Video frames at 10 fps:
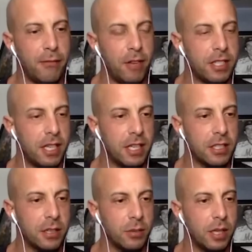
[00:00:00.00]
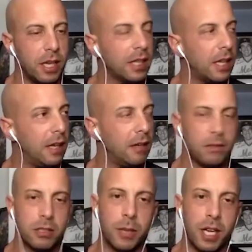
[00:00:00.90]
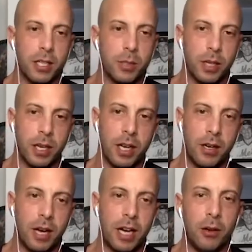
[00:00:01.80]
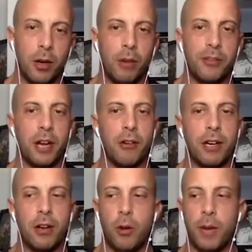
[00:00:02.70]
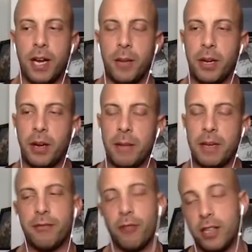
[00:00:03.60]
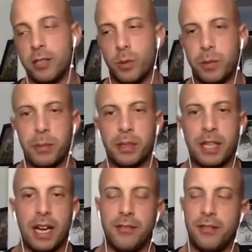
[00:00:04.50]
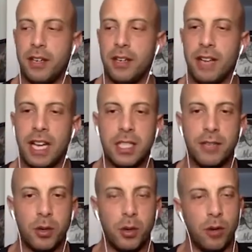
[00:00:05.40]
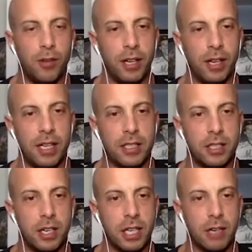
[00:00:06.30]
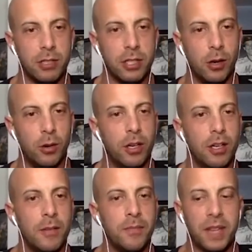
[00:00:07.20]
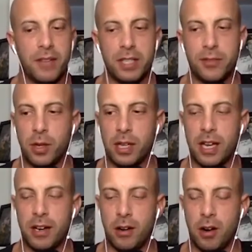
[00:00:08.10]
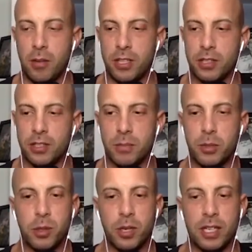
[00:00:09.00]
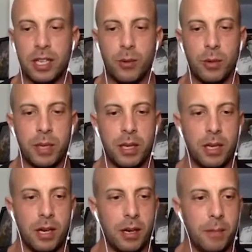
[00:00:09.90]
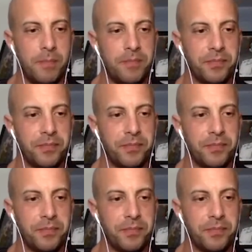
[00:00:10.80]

friends that actually would like that. To be honest with yeah. you, I don't I don't know if they already know about it, but I mean friends, but people that I've right. interviewed over the last uh, year or so, I've interviewed a lot of arm wrestlers. I'm sure that that would be um,